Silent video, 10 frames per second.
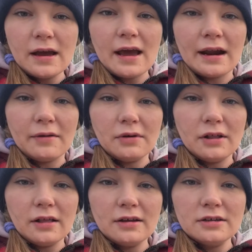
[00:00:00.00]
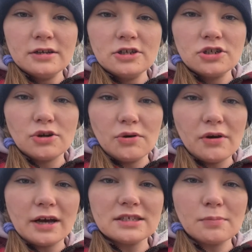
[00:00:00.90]
and I will show you
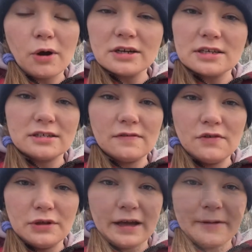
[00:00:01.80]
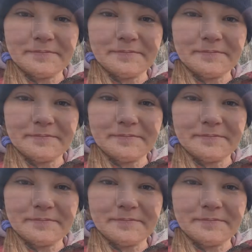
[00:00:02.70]
guys the process of doing it.